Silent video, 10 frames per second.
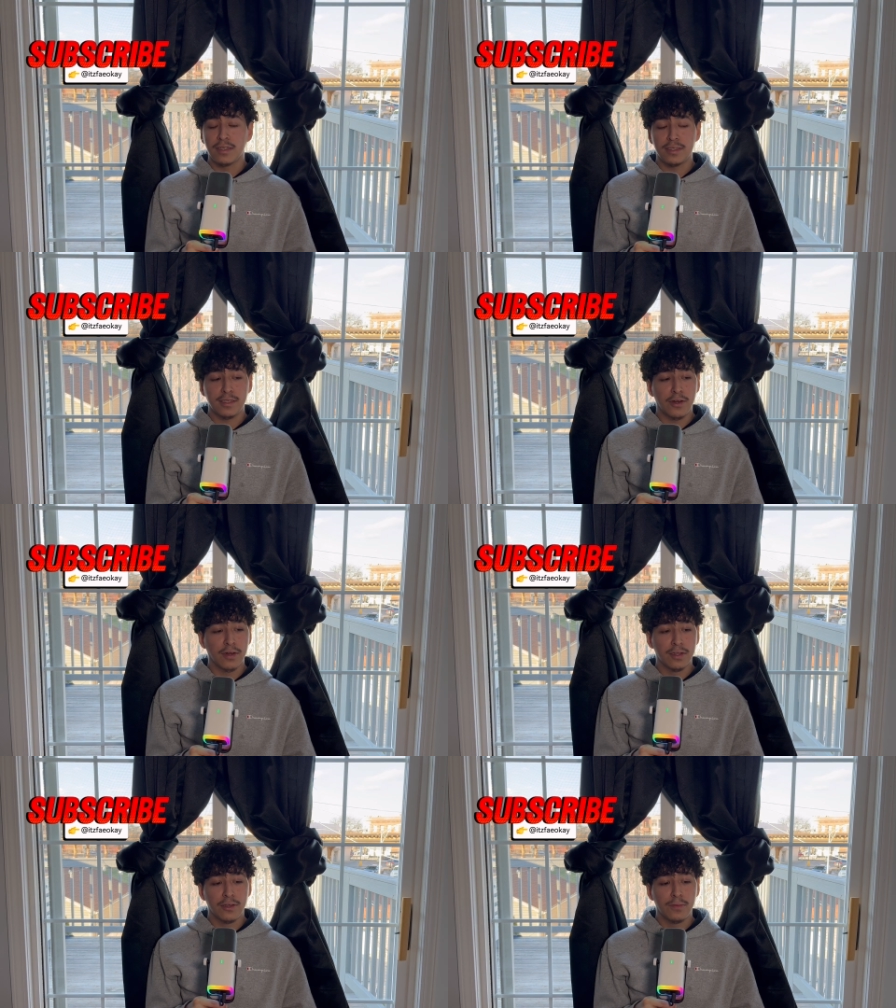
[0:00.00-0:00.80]
stuttering
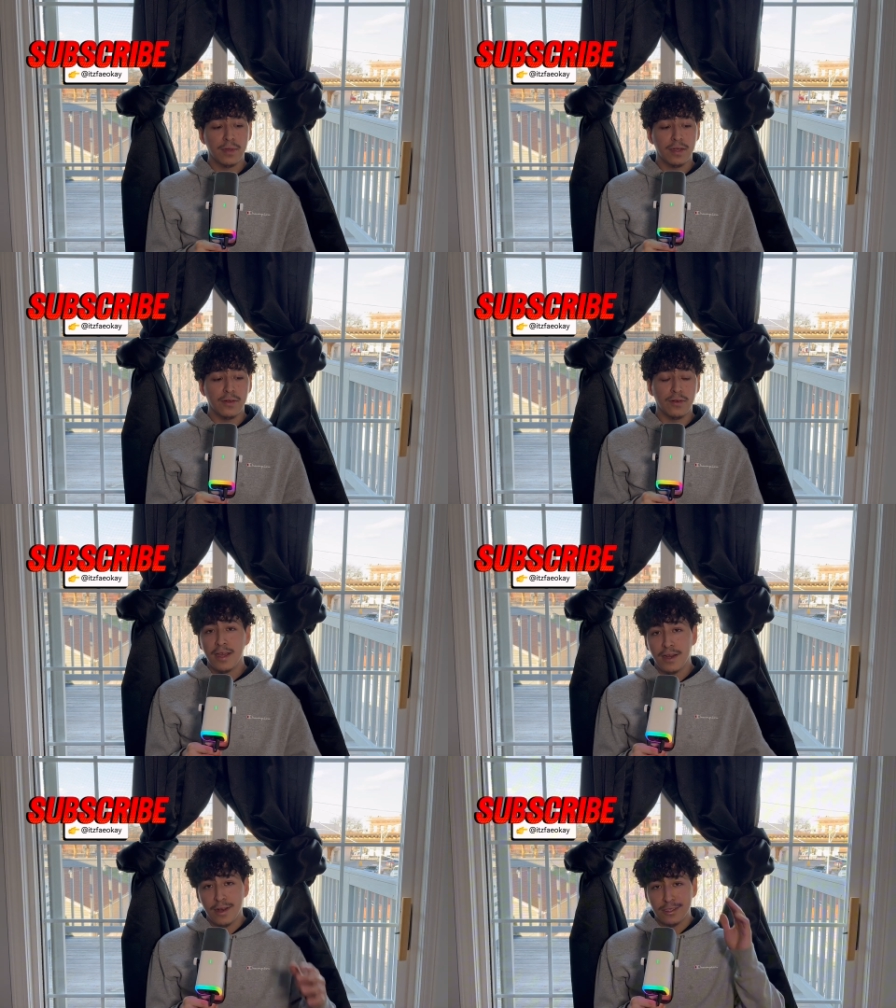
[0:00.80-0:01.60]
a little bit, or
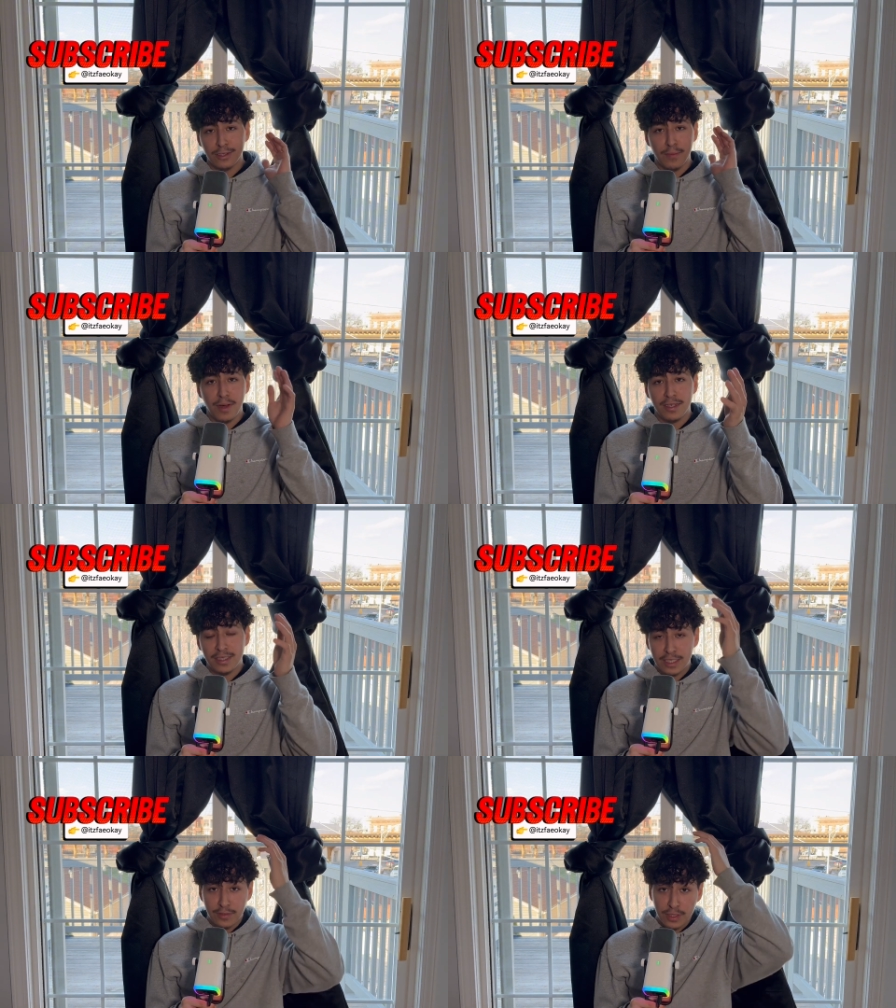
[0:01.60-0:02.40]
and also I
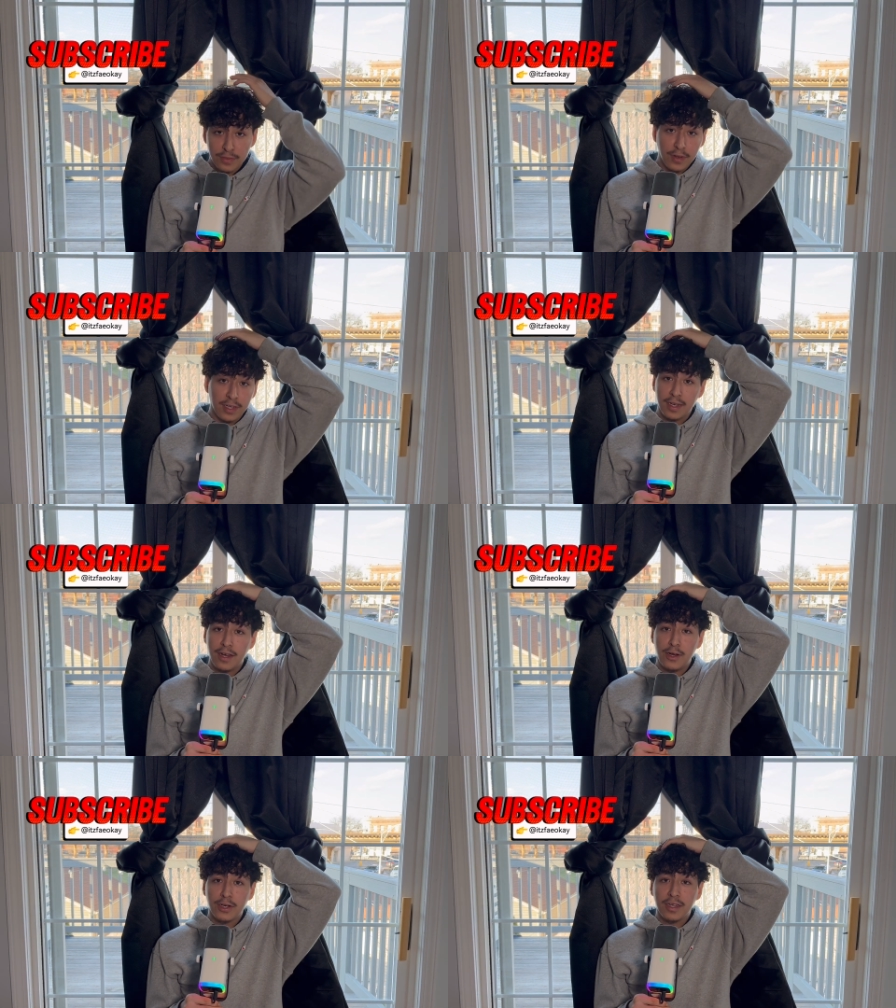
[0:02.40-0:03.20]
apologize for this fucking
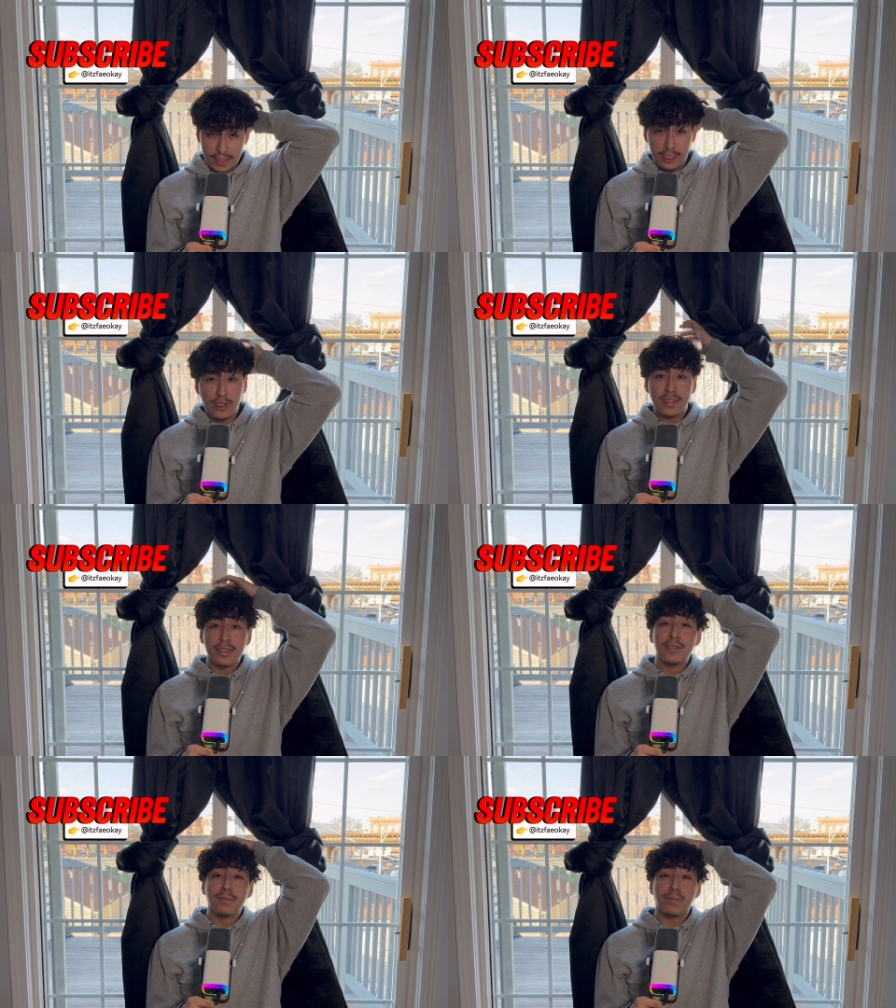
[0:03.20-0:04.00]
haircut. Try
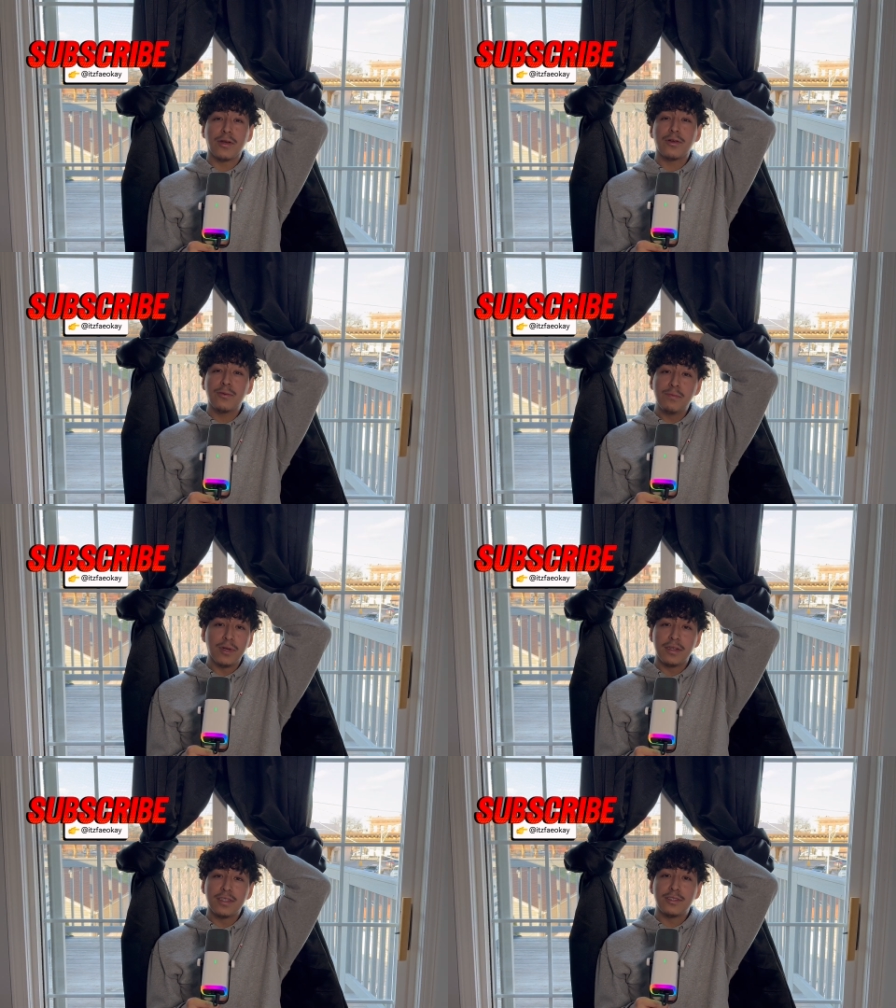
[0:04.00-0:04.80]
getting a perm,
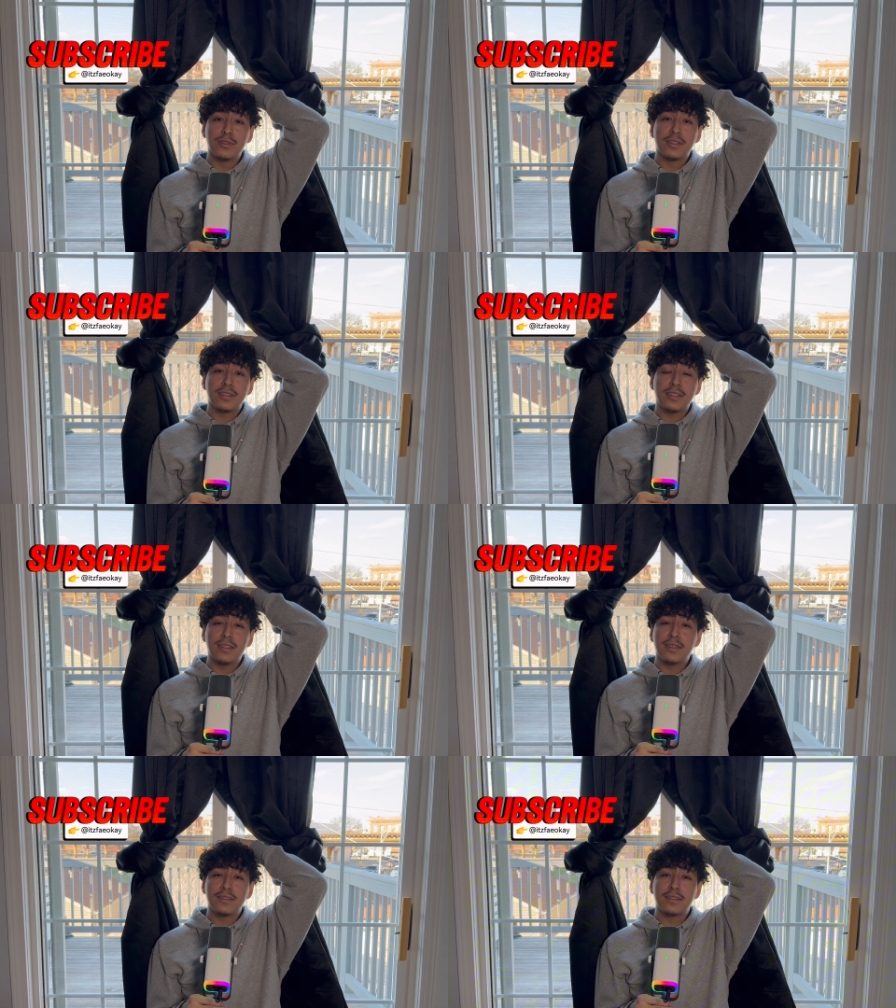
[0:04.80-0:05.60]
but as you can see,
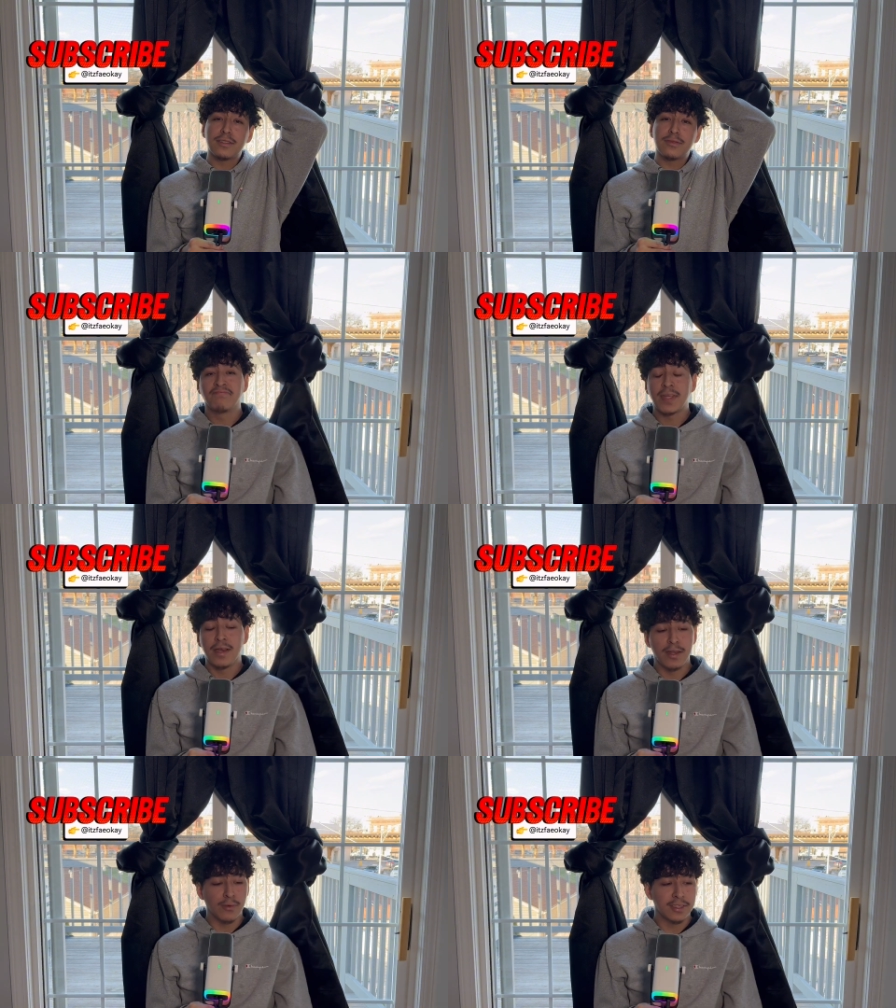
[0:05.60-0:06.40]
that's yeah,
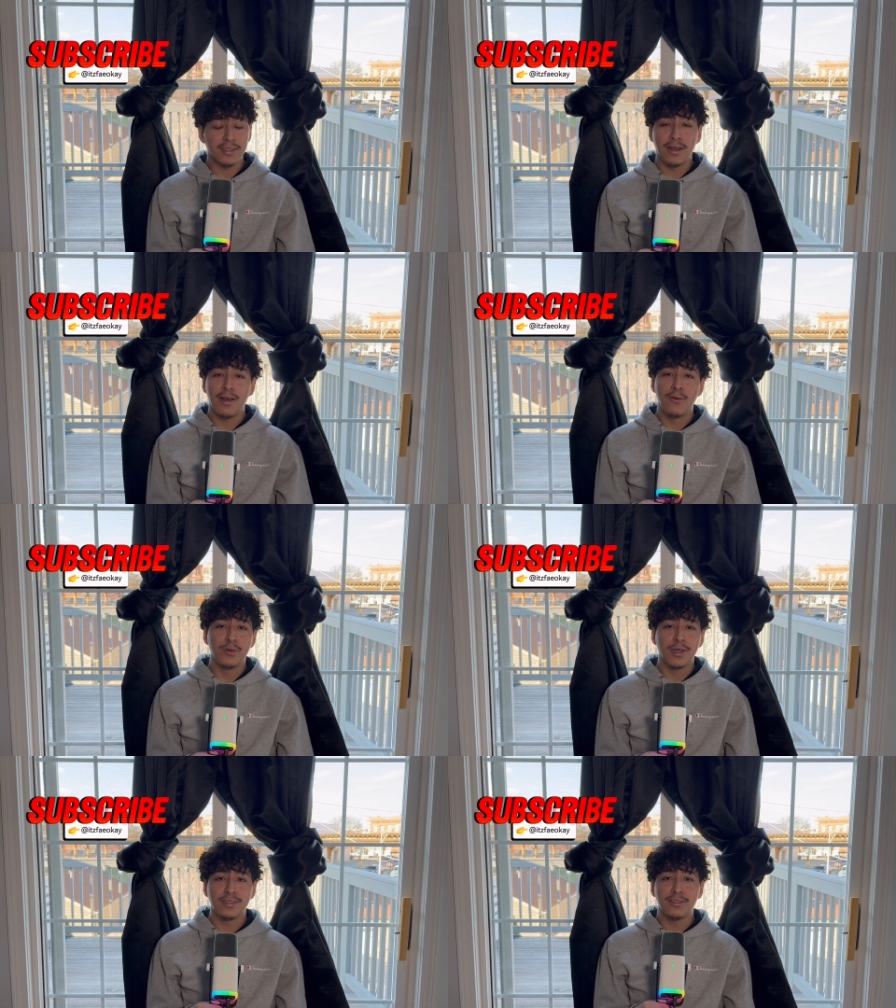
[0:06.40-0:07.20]
anyways, I hope you
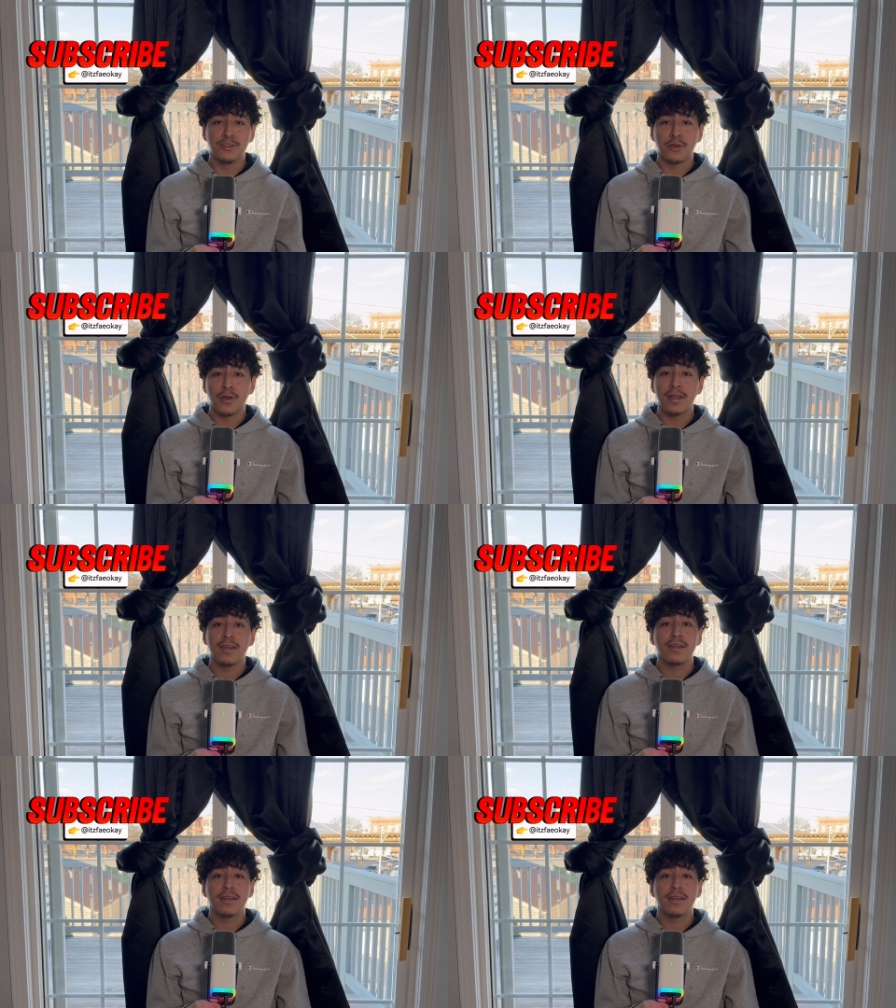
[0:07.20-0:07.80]
guys enjoy.